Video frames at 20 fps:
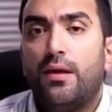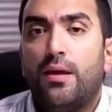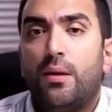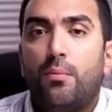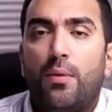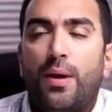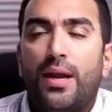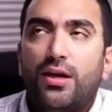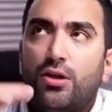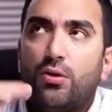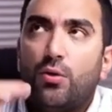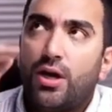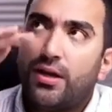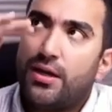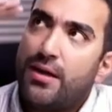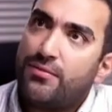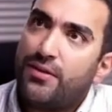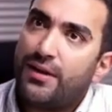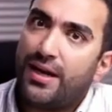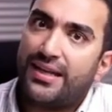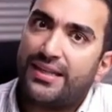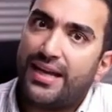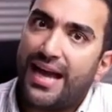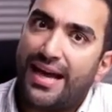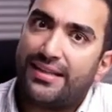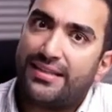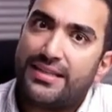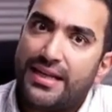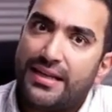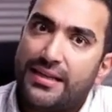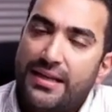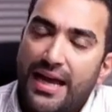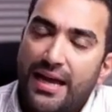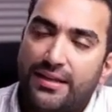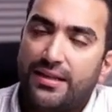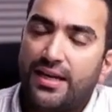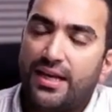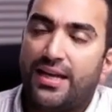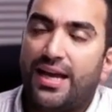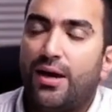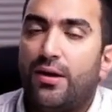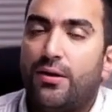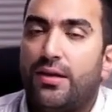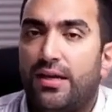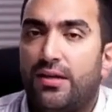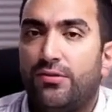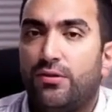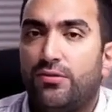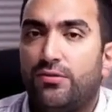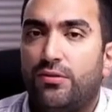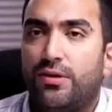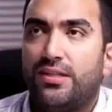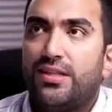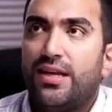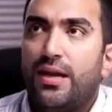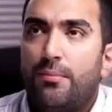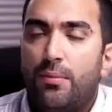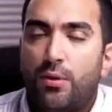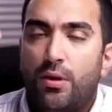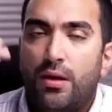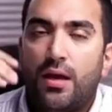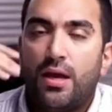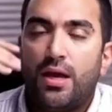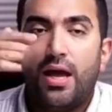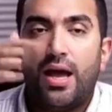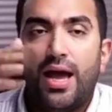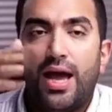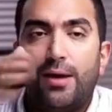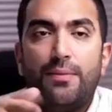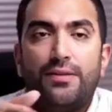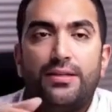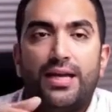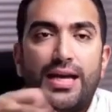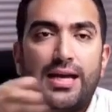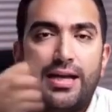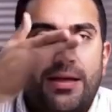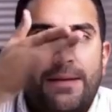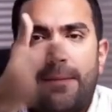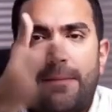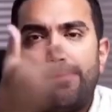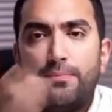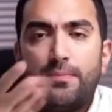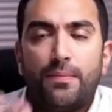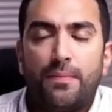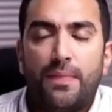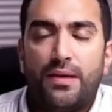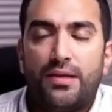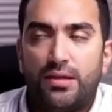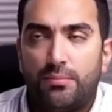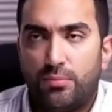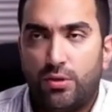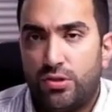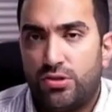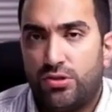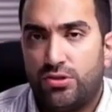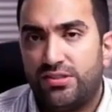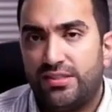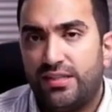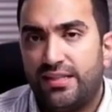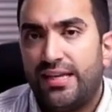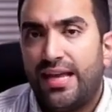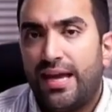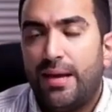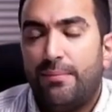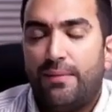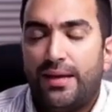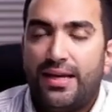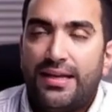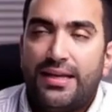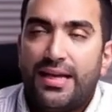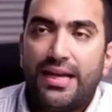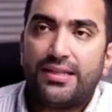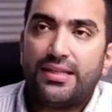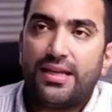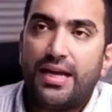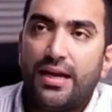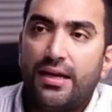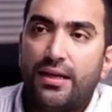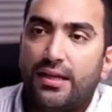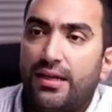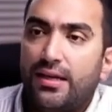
When you are defining access at the account level, for example, I'm saying, suppose you see the campaign data,